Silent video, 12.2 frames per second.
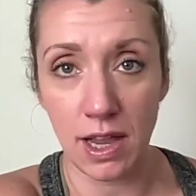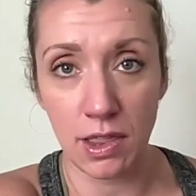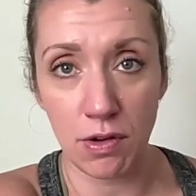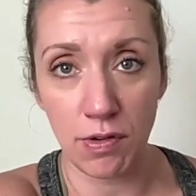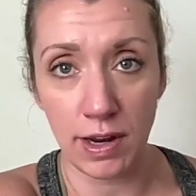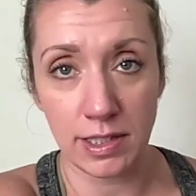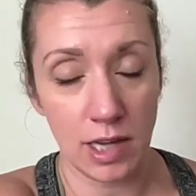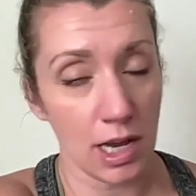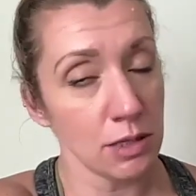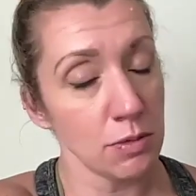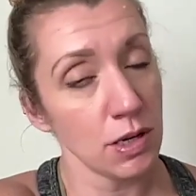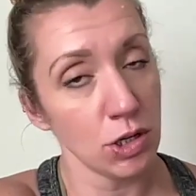and the right
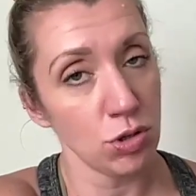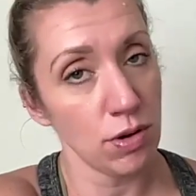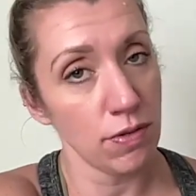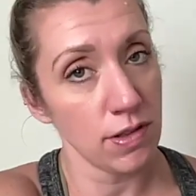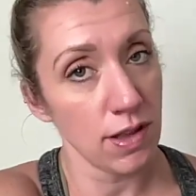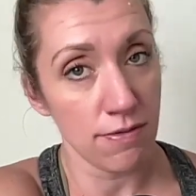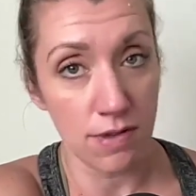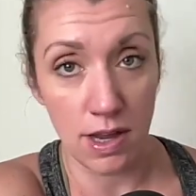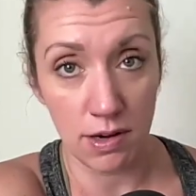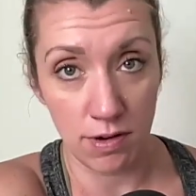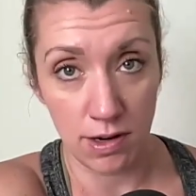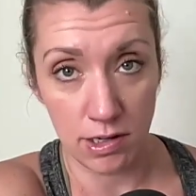sides because you have a left
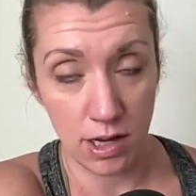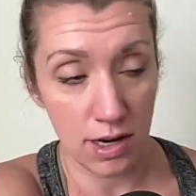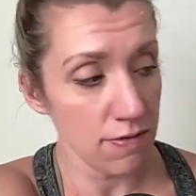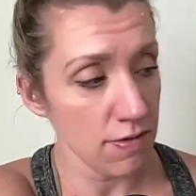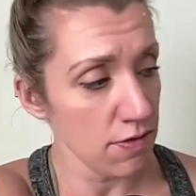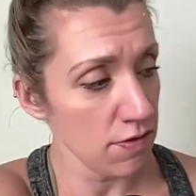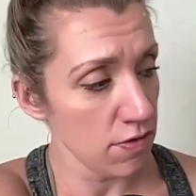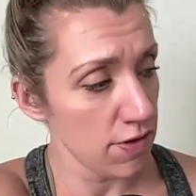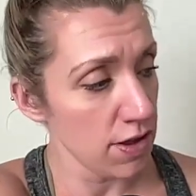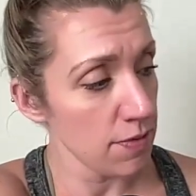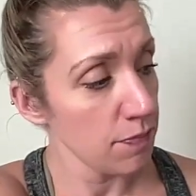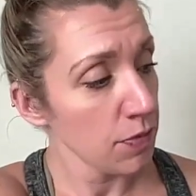and a right side of your
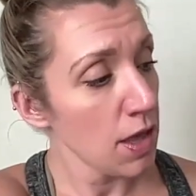vulva.